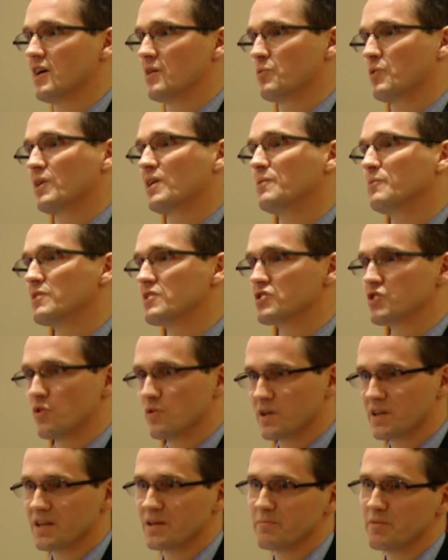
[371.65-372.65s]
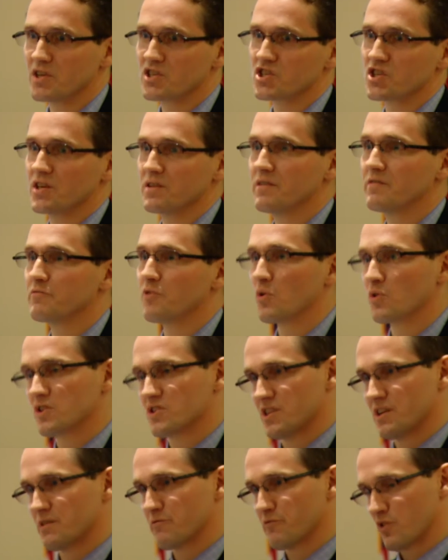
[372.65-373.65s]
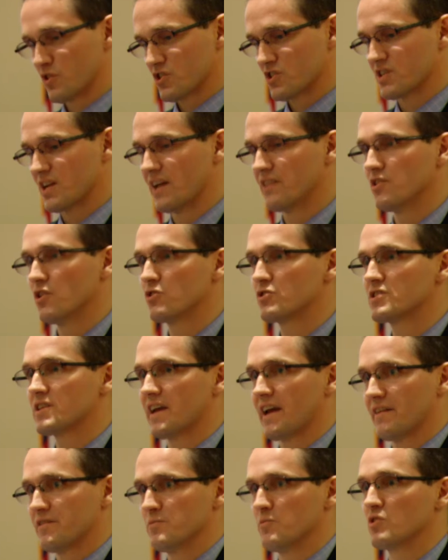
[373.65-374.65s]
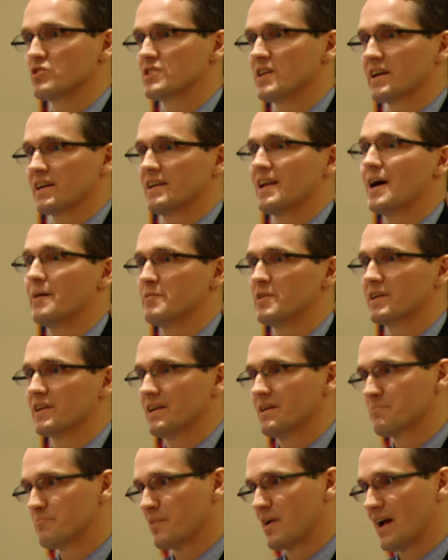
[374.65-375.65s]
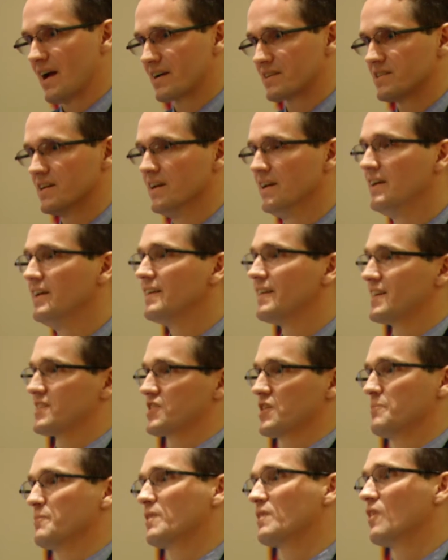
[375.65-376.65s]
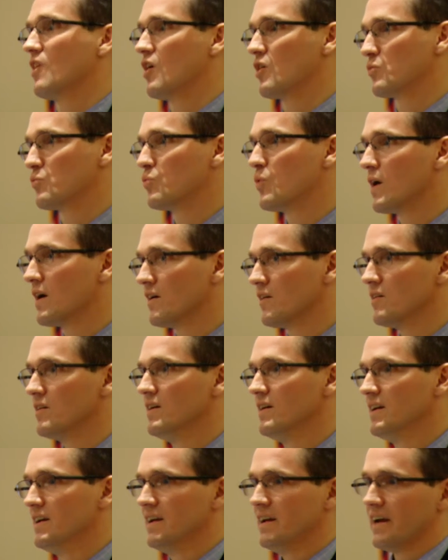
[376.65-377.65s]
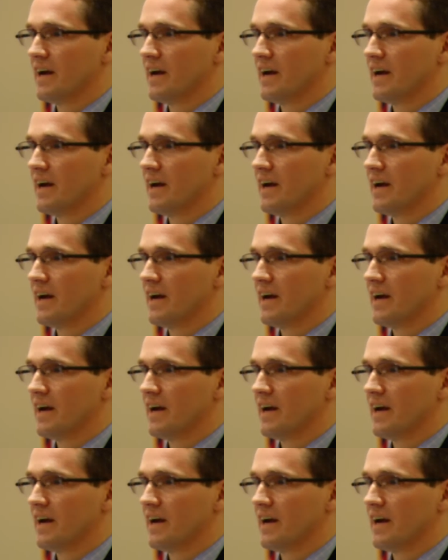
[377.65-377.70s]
working with the zoning commission, focusing first on those that have the most economic impact. That's coming along well.